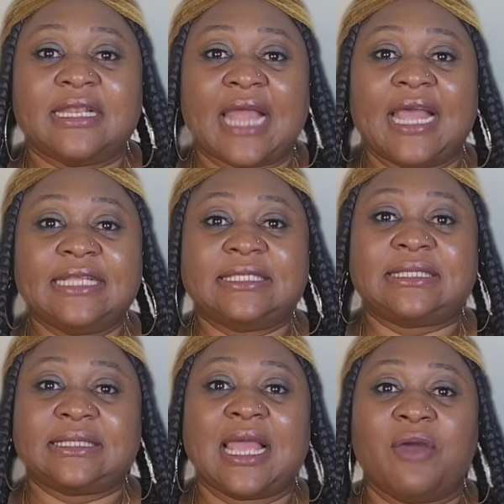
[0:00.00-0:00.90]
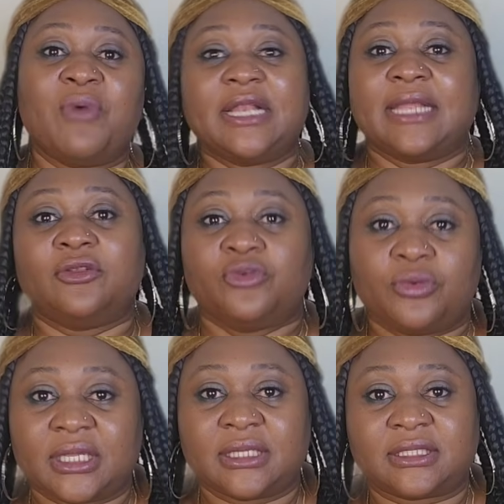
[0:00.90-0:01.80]
there is a way they
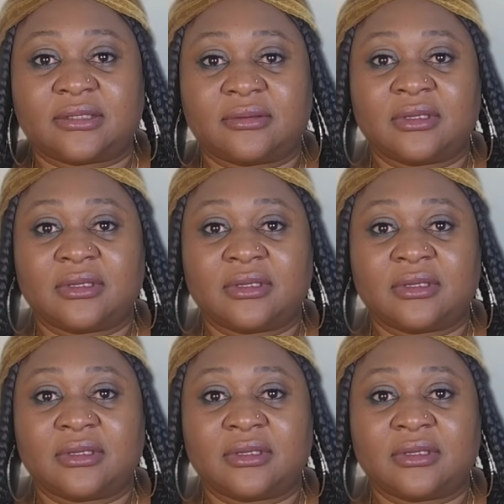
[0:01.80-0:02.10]
do it.